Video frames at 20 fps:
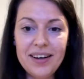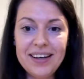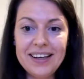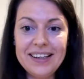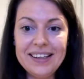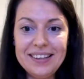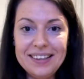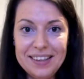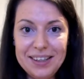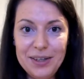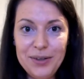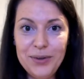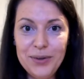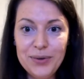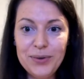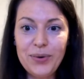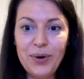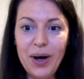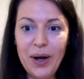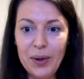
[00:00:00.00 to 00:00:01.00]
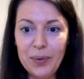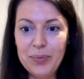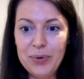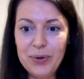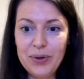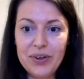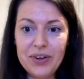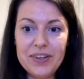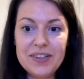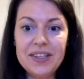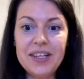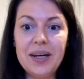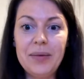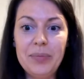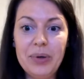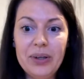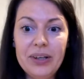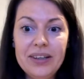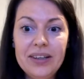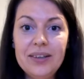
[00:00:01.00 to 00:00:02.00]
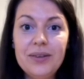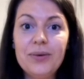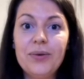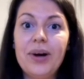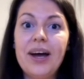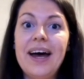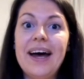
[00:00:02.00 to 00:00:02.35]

continue to help you increase the ability to